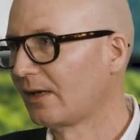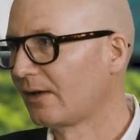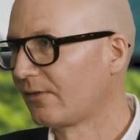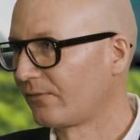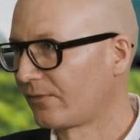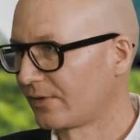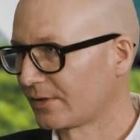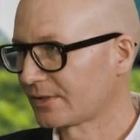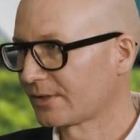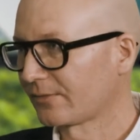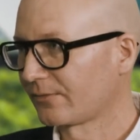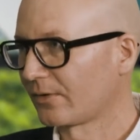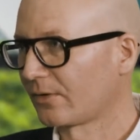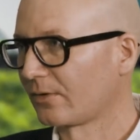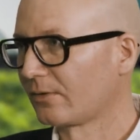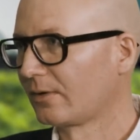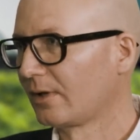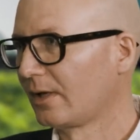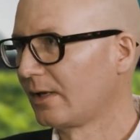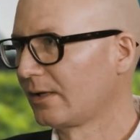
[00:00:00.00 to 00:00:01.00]
First of
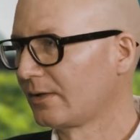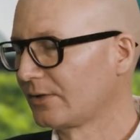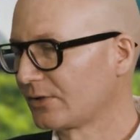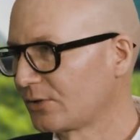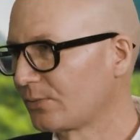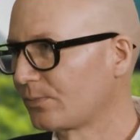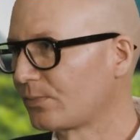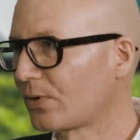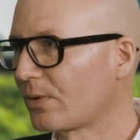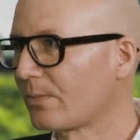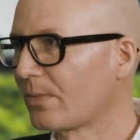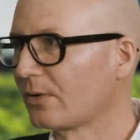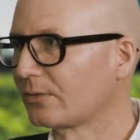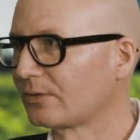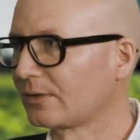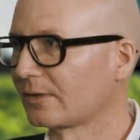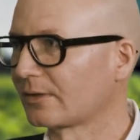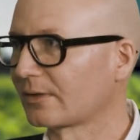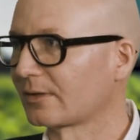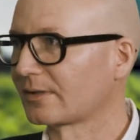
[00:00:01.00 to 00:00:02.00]
all, is to
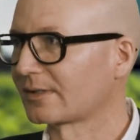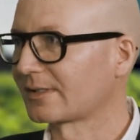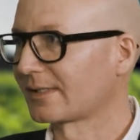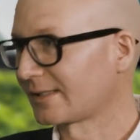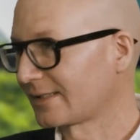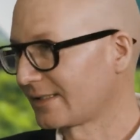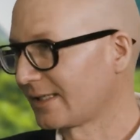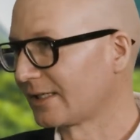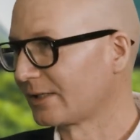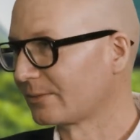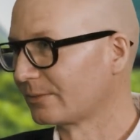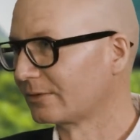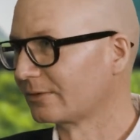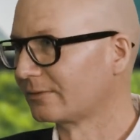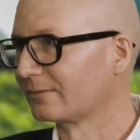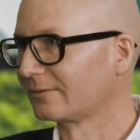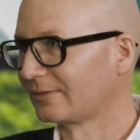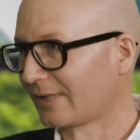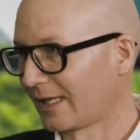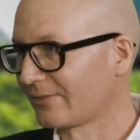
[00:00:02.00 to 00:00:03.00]
promoting
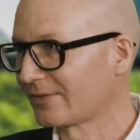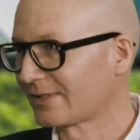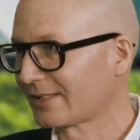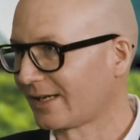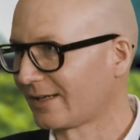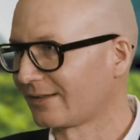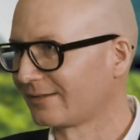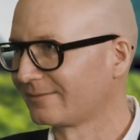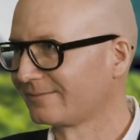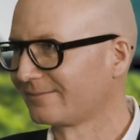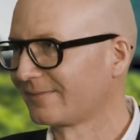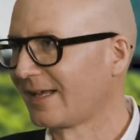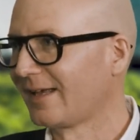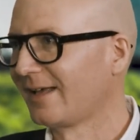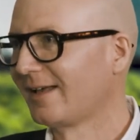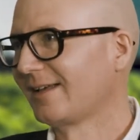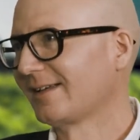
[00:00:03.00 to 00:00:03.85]
sustainable lifestyle. Yeah.